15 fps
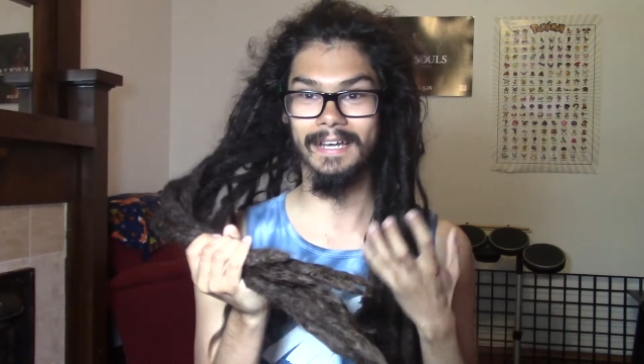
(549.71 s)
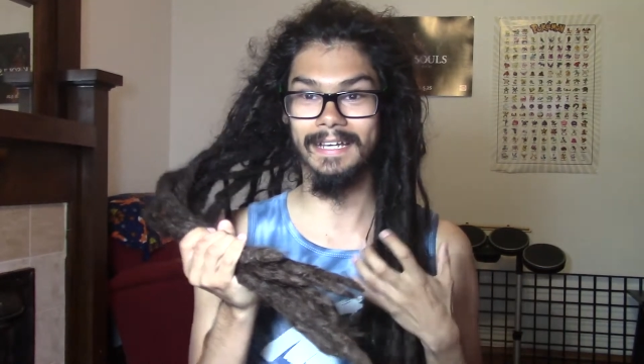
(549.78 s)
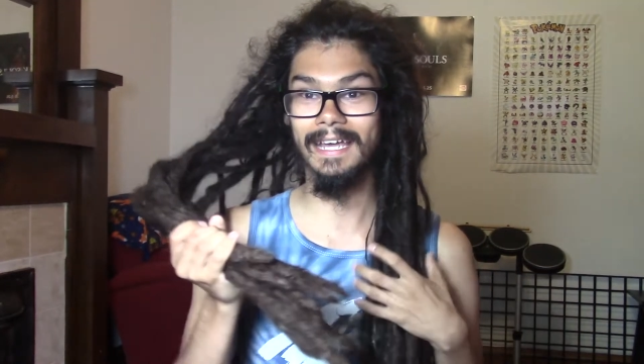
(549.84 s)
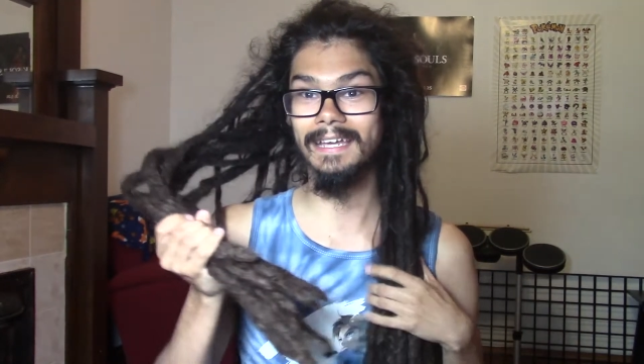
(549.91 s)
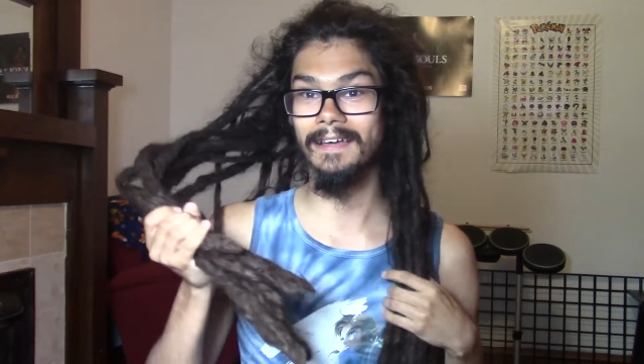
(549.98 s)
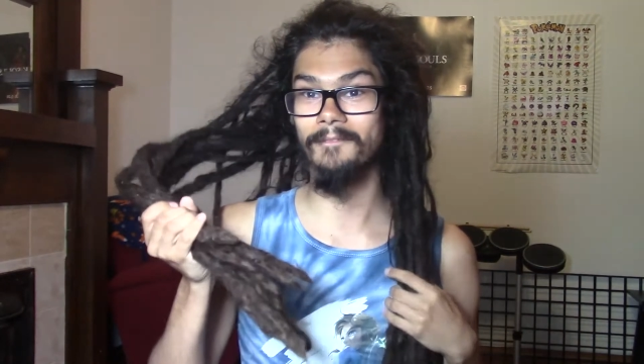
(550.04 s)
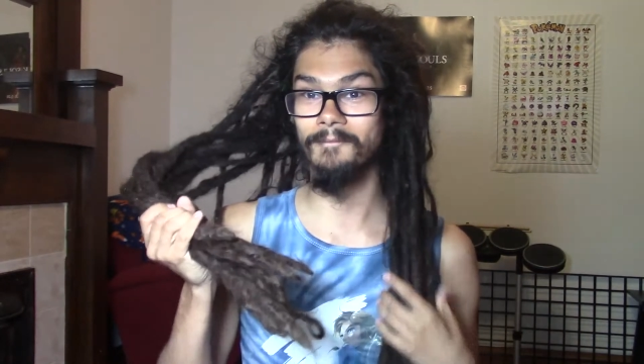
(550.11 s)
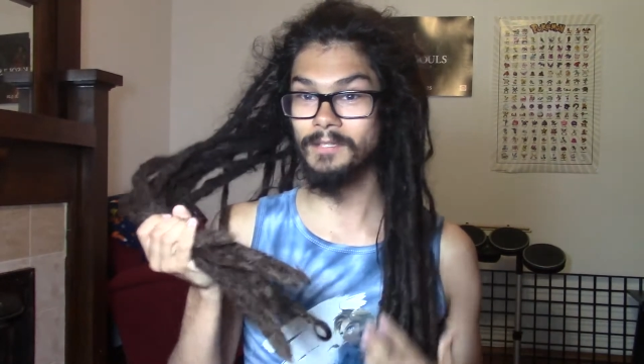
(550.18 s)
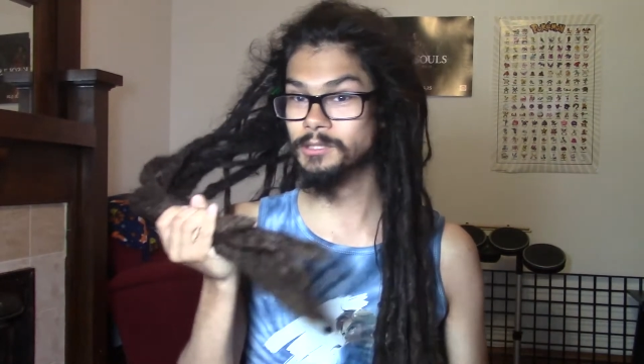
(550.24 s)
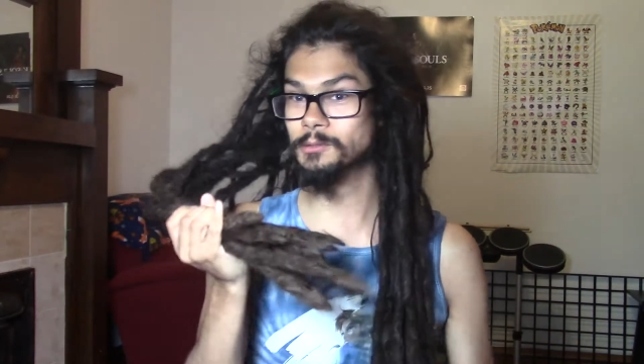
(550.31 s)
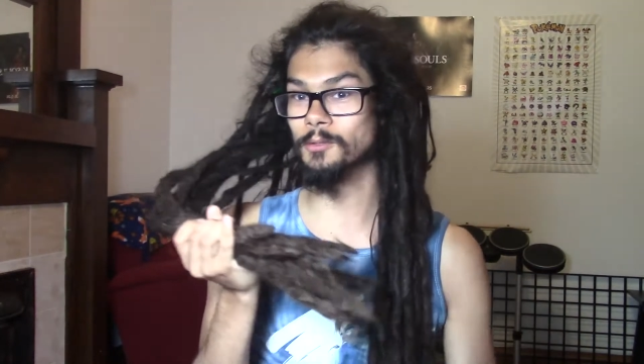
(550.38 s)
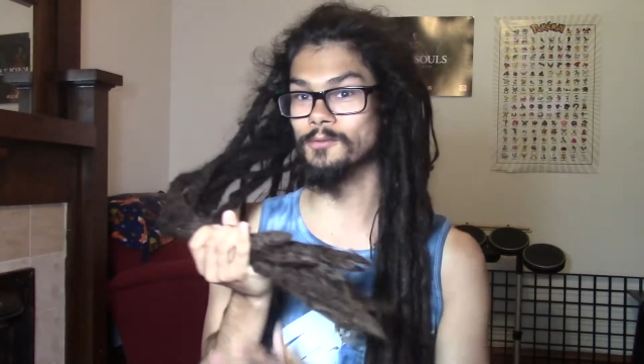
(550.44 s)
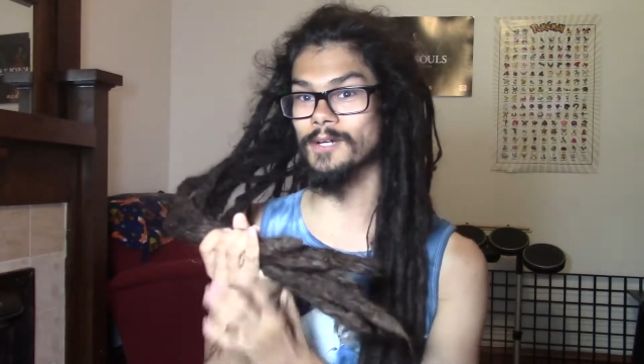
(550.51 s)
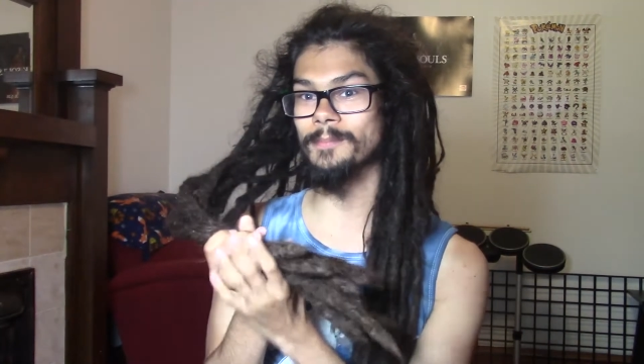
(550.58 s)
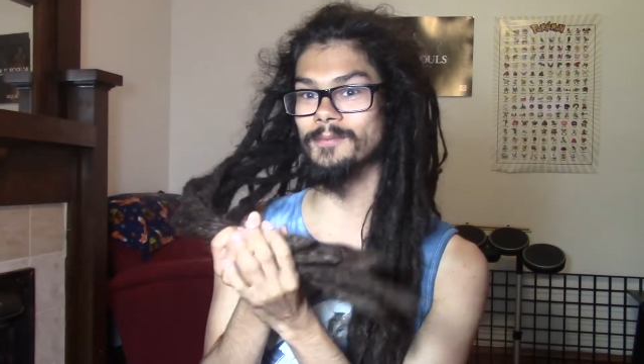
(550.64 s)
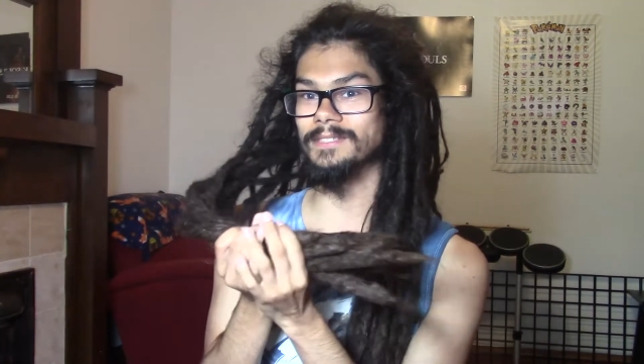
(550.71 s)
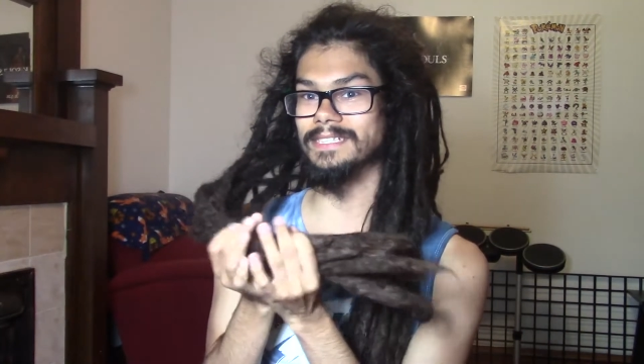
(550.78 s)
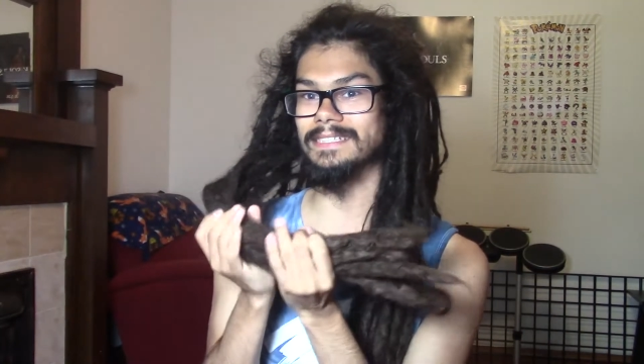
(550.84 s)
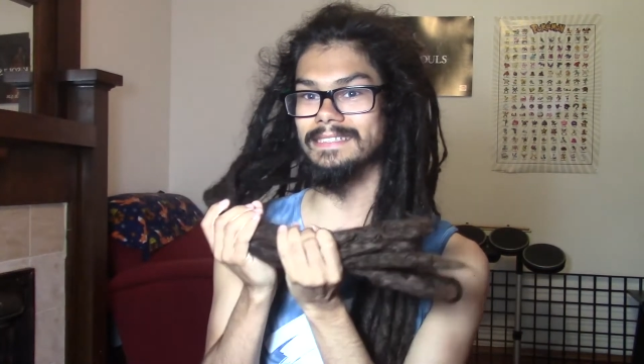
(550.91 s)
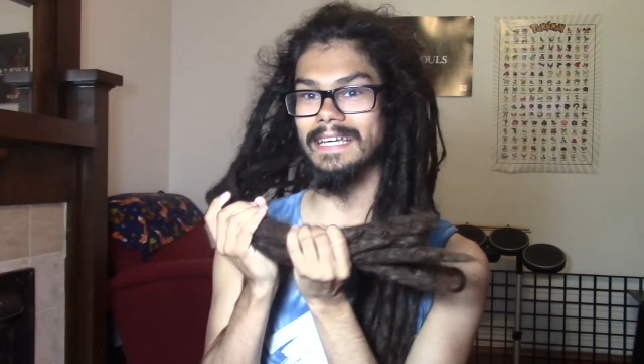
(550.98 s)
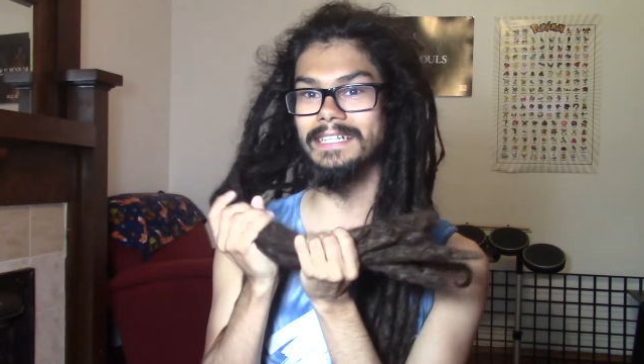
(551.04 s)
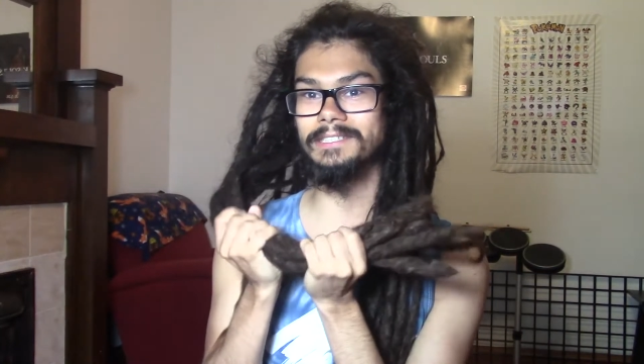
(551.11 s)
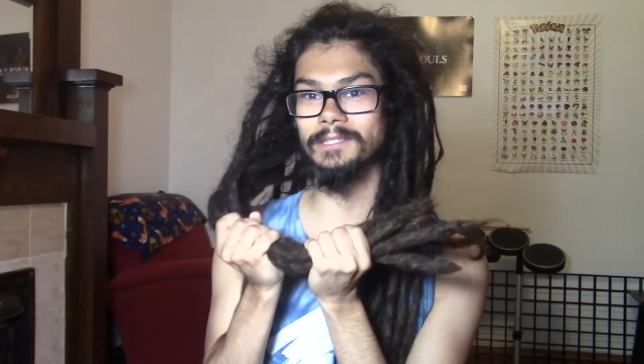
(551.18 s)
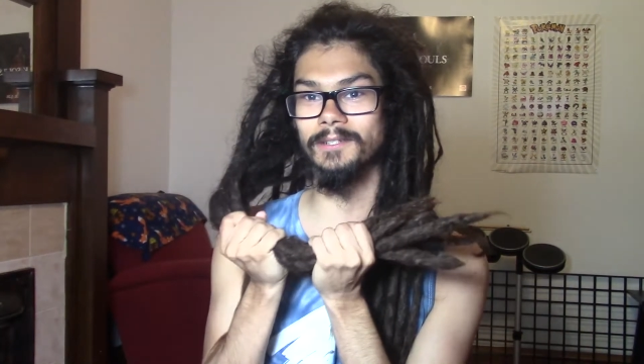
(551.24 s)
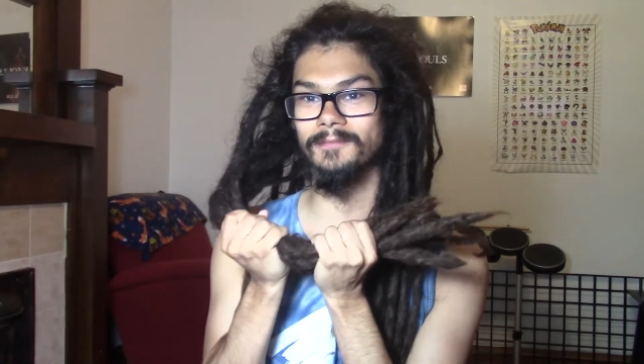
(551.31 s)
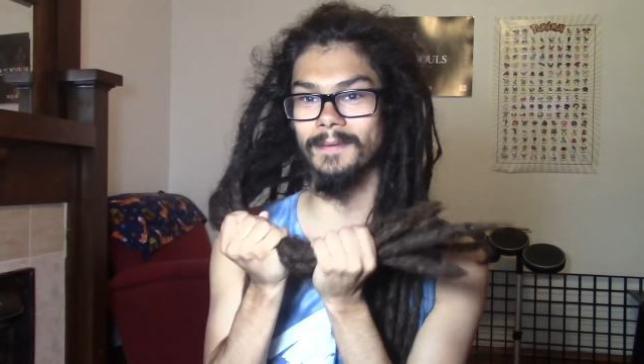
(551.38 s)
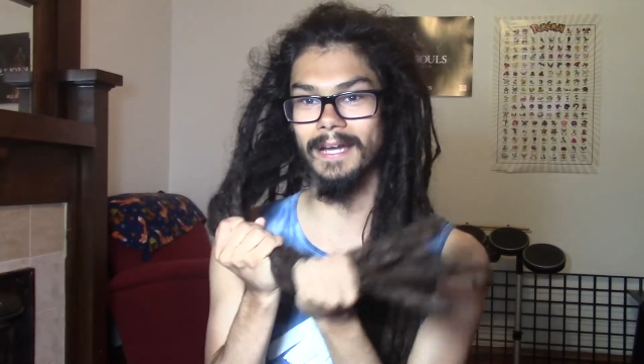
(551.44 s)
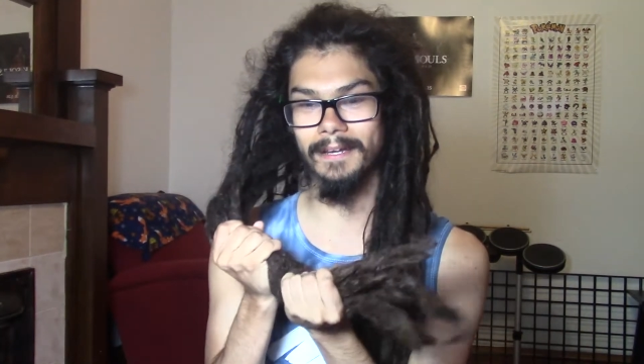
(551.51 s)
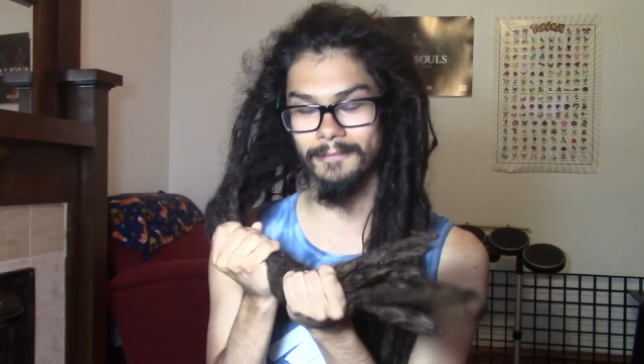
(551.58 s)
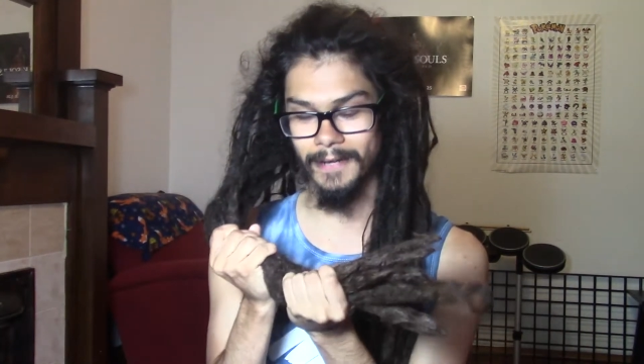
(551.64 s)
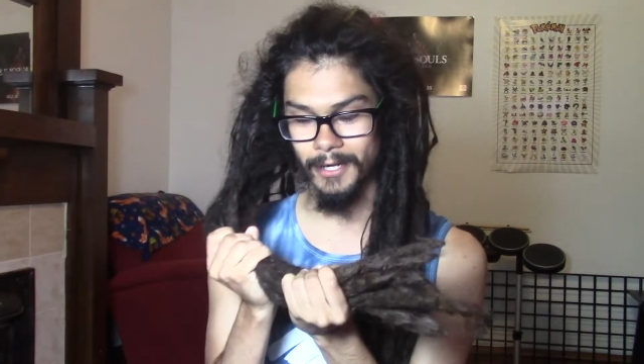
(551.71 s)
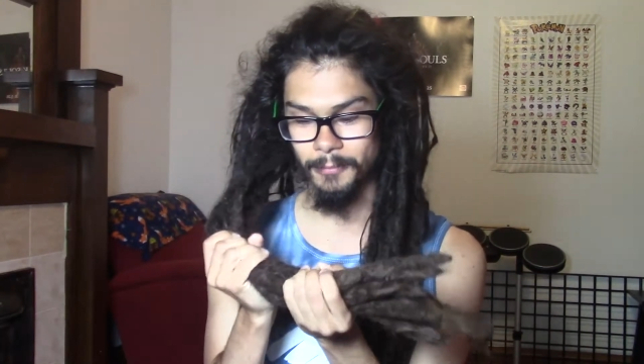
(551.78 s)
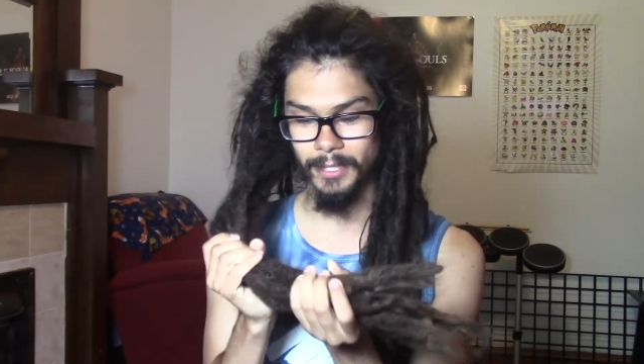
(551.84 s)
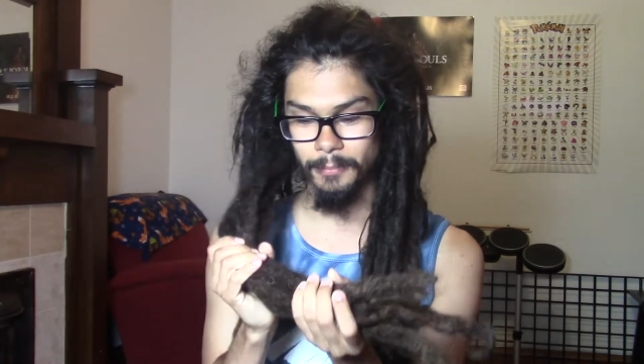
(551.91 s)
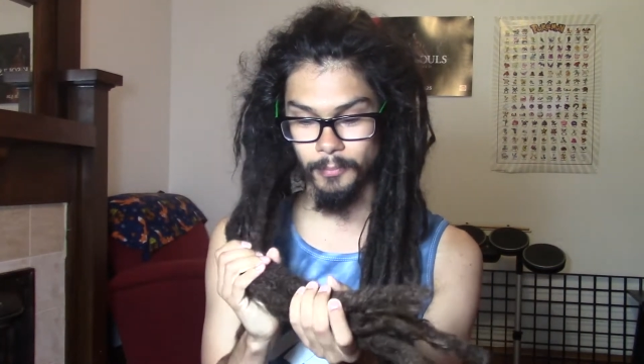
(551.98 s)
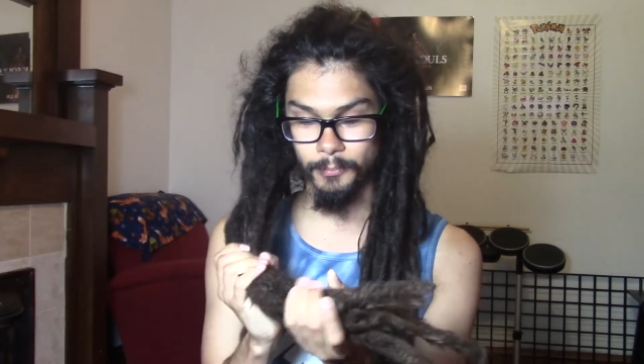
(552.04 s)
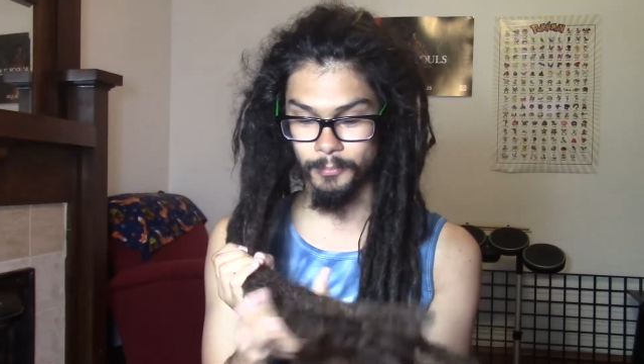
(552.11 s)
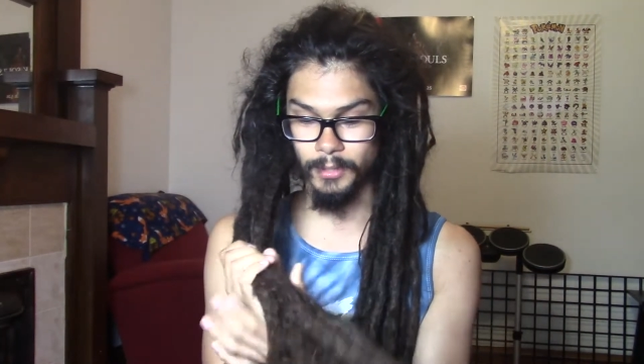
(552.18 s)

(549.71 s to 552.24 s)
again, a visual representation of my environment.